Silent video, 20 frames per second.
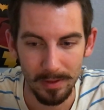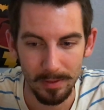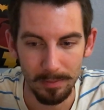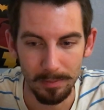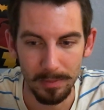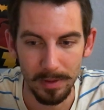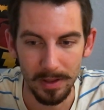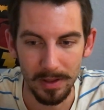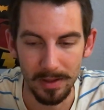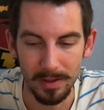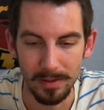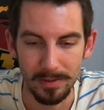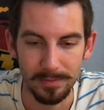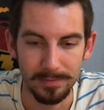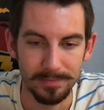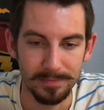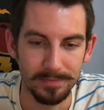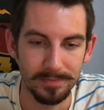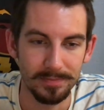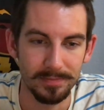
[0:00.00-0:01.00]
But
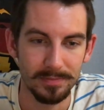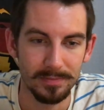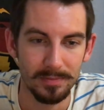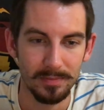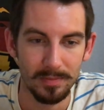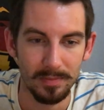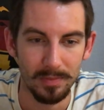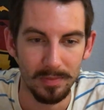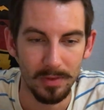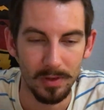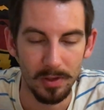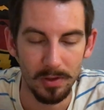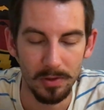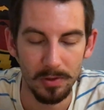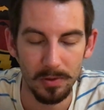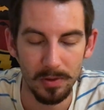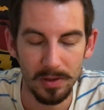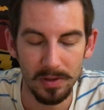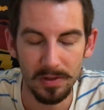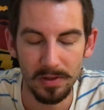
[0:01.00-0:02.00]
you
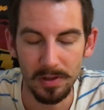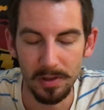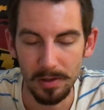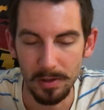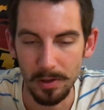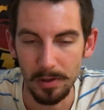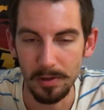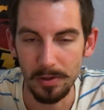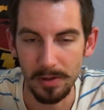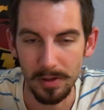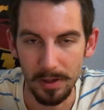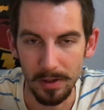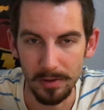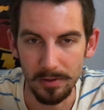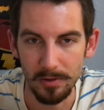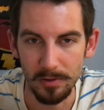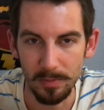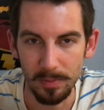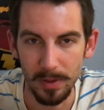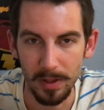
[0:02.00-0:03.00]
do get to know your
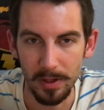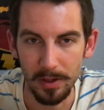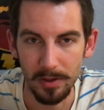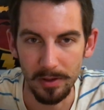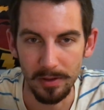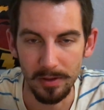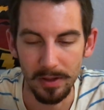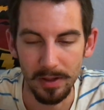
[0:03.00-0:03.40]
characters better,